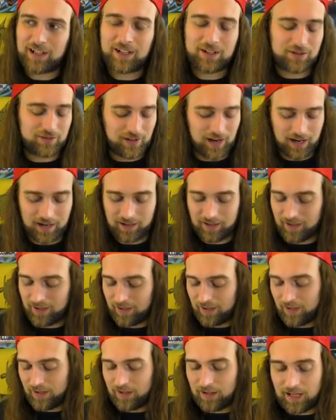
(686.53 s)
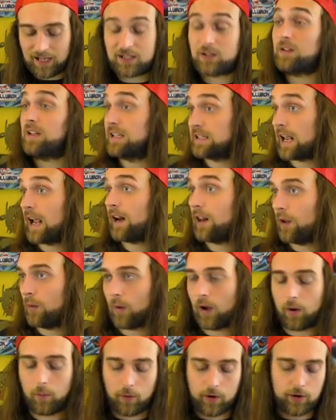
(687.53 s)
That's right. And that's exactly
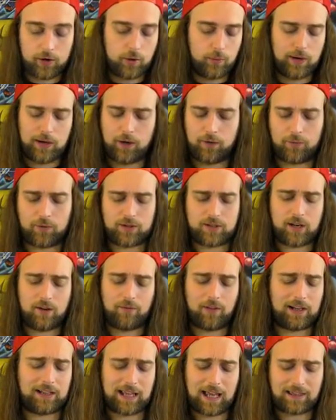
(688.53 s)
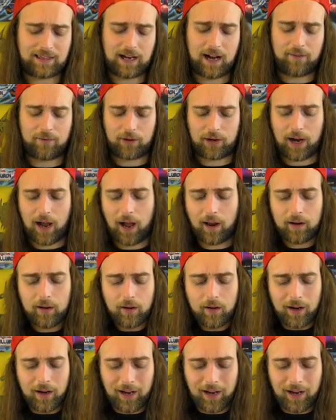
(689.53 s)
why I wanted you in here for stuff like that that I forgot.